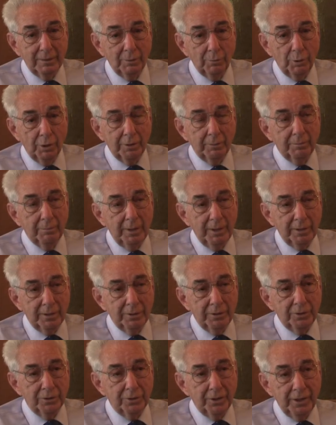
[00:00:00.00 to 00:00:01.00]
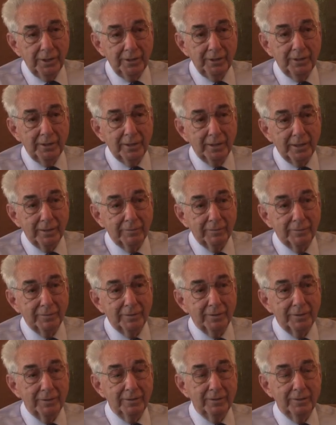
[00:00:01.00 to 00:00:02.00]
what it meant in your daily life.
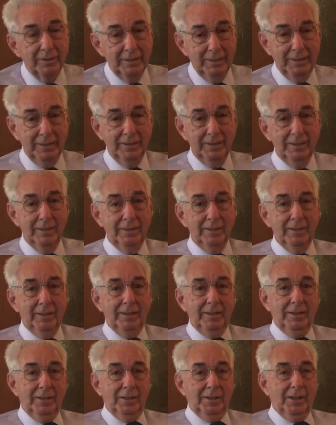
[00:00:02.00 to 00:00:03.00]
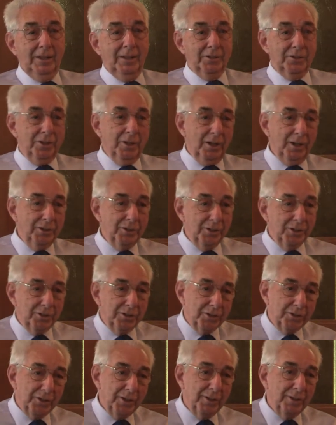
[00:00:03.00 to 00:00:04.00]
That it's not just
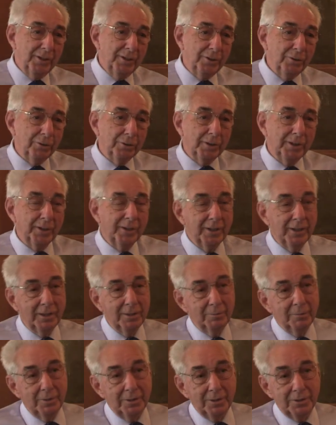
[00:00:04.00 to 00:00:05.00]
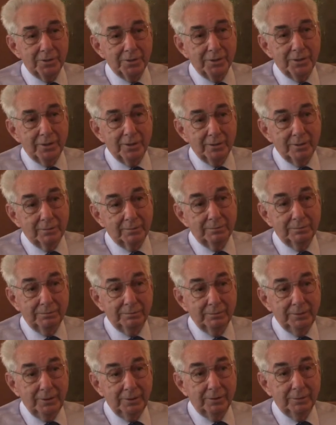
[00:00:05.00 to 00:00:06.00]
a Sunday only thing, but it's
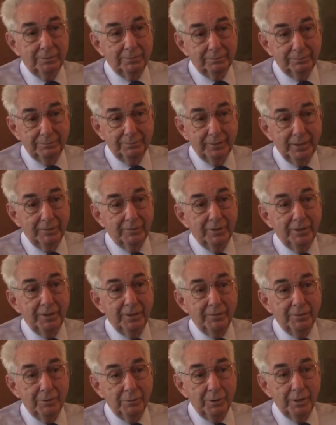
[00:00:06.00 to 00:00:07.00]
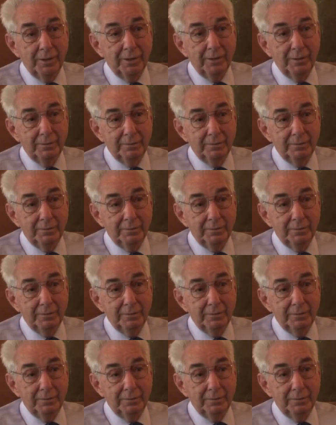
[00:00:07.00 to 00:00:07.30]
every day of the week